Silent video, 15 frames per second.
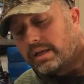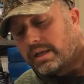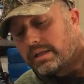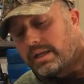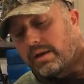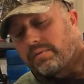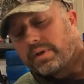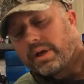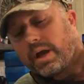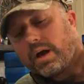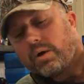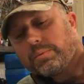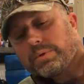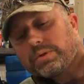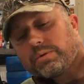it definitely
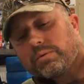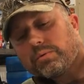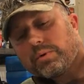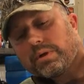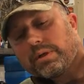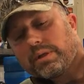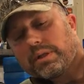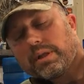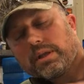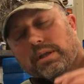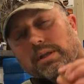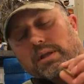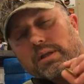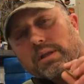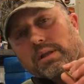helps with
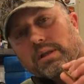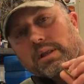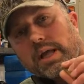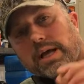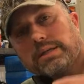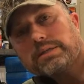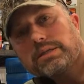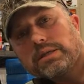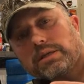less